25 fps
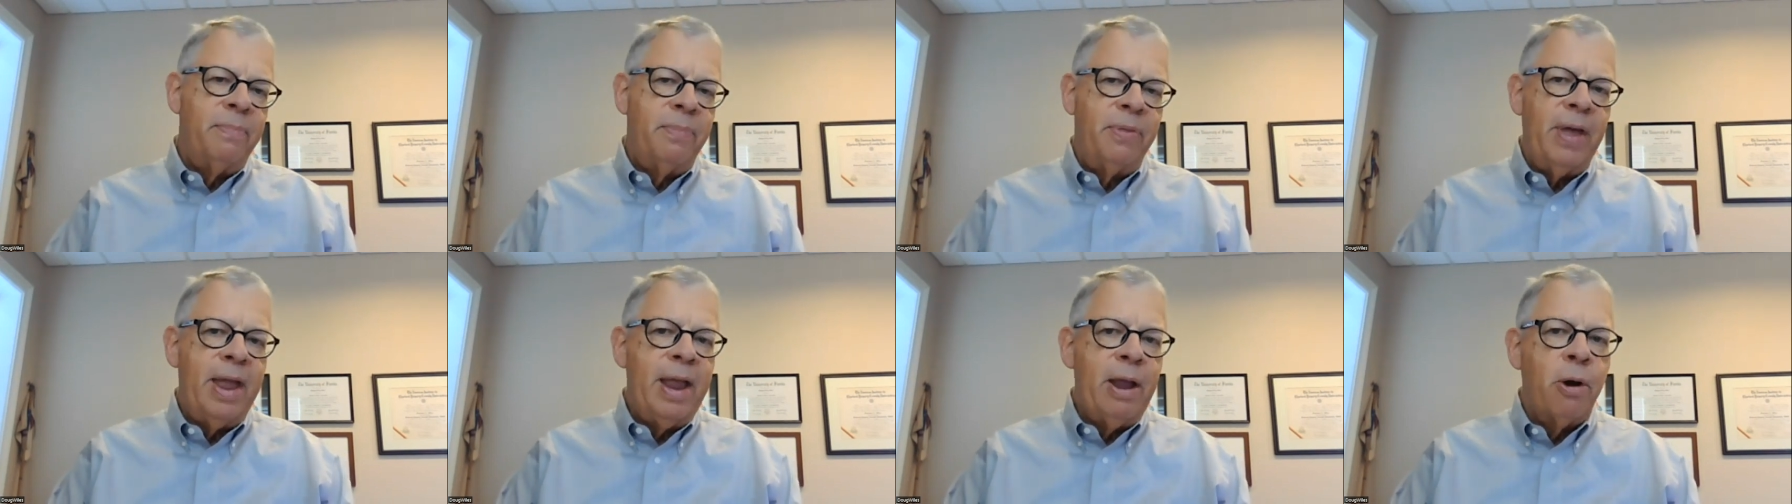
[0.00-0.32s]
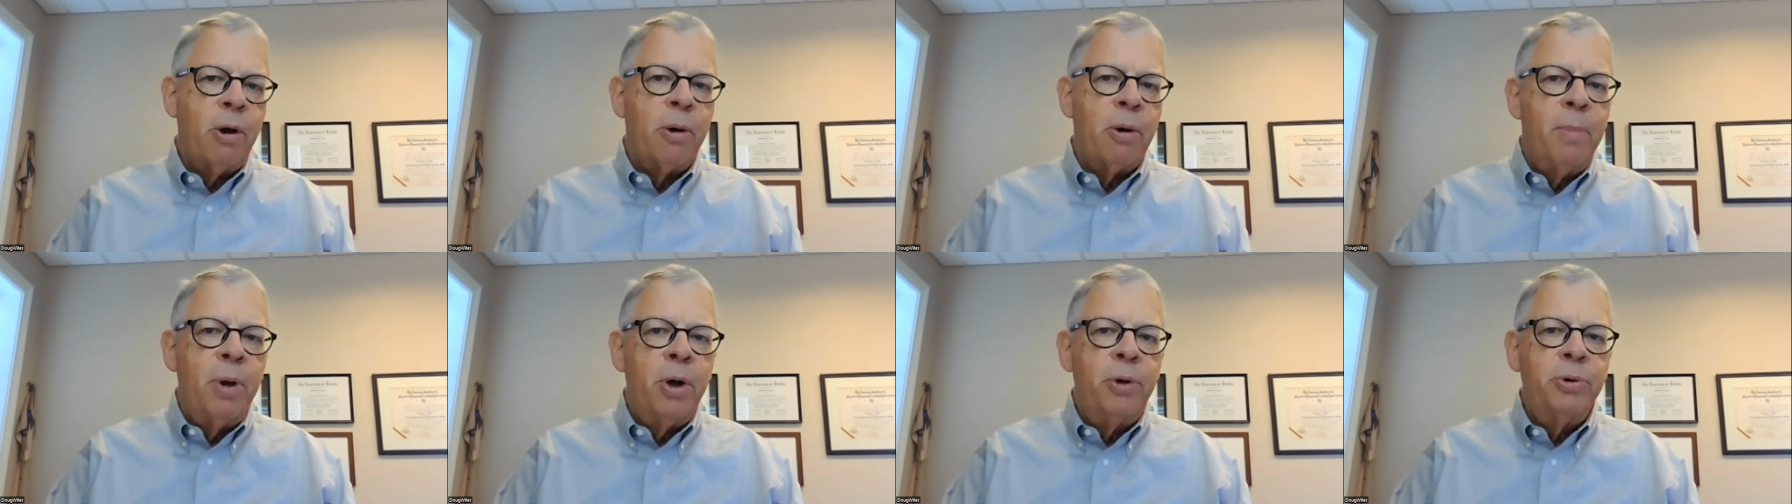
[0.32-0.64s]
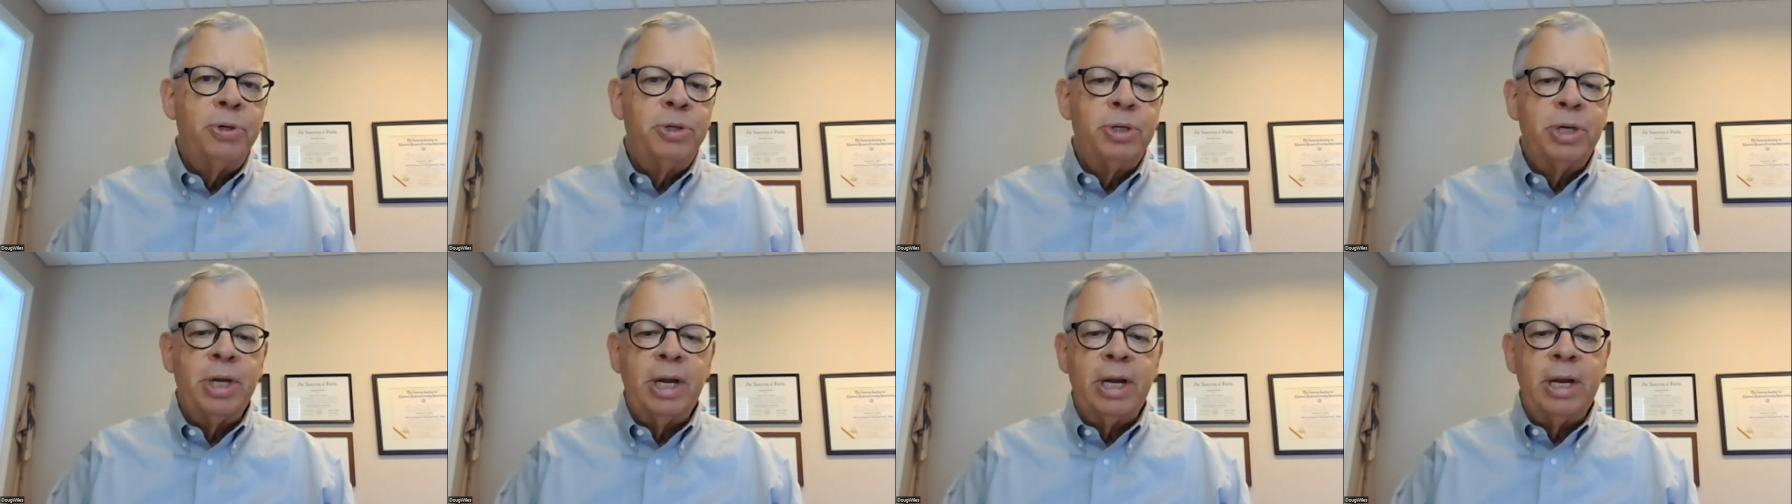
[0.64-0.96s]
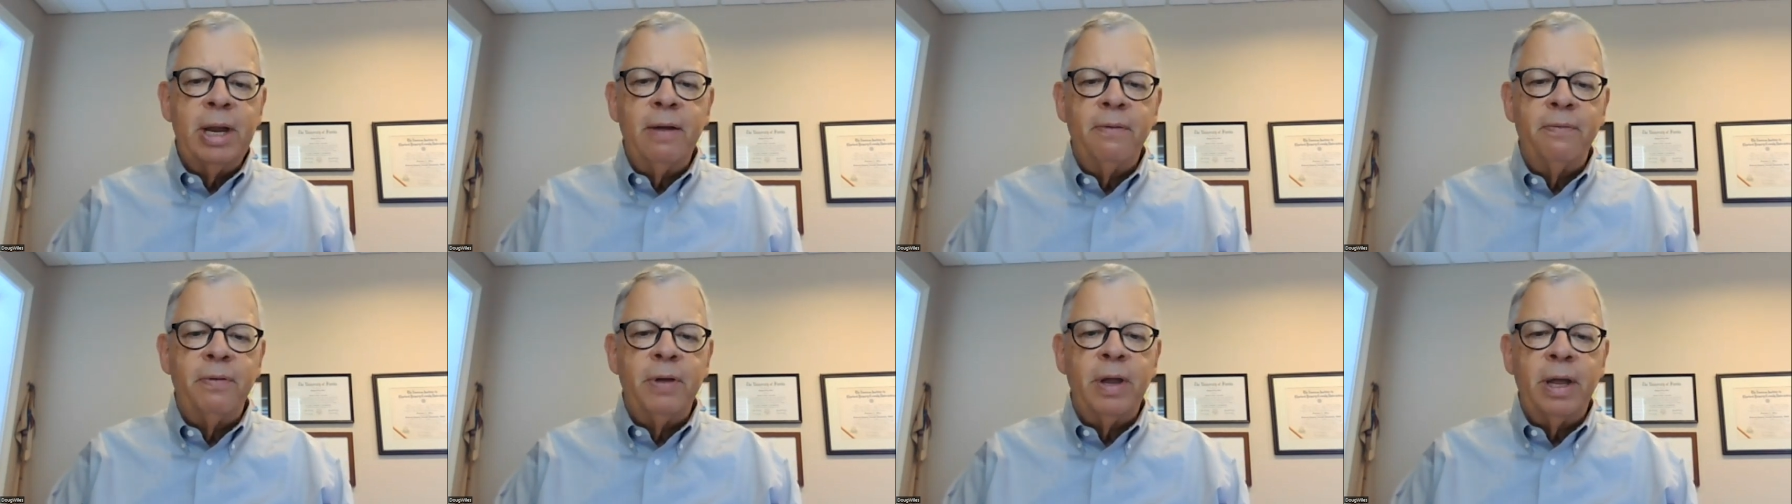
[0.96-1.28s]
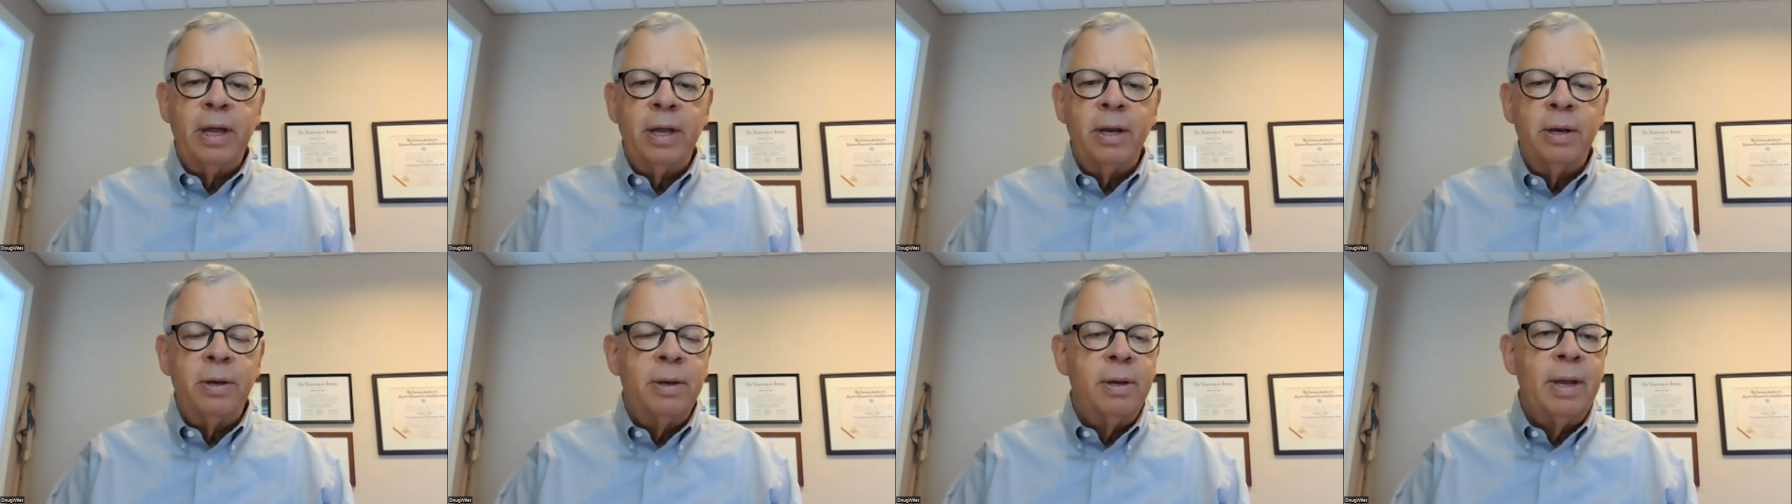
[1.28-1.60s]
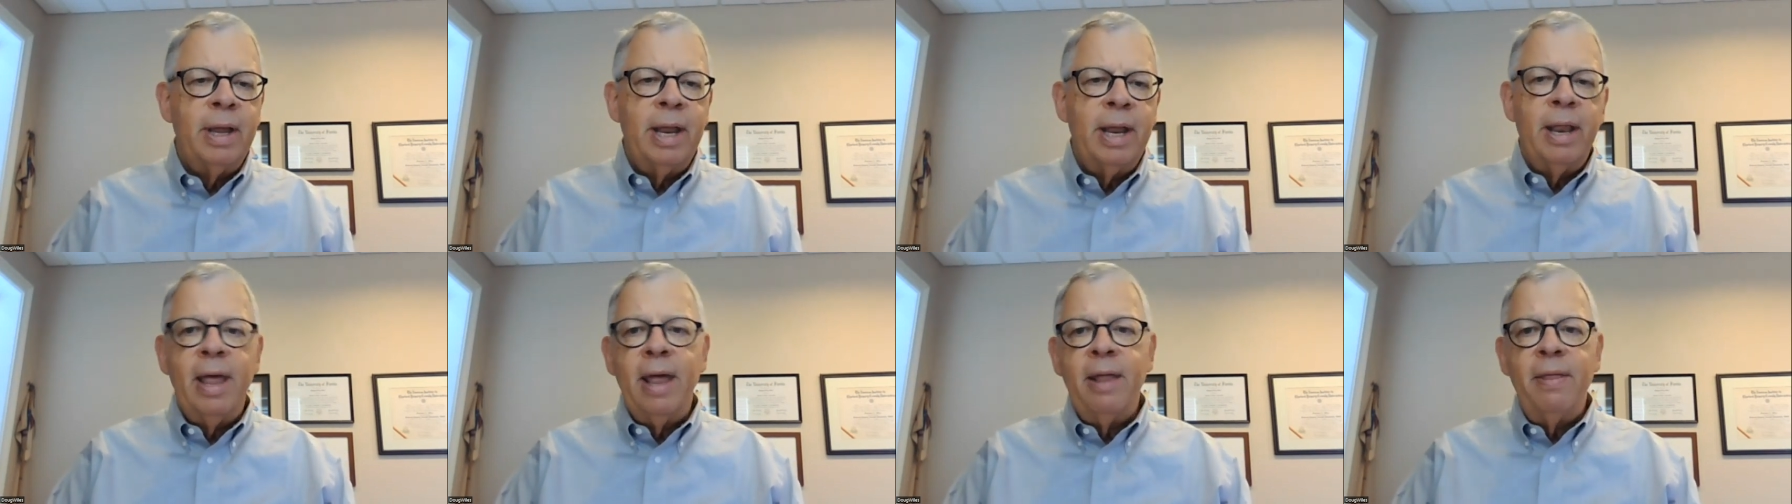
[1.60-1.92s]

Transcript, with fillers: think are most significant, and,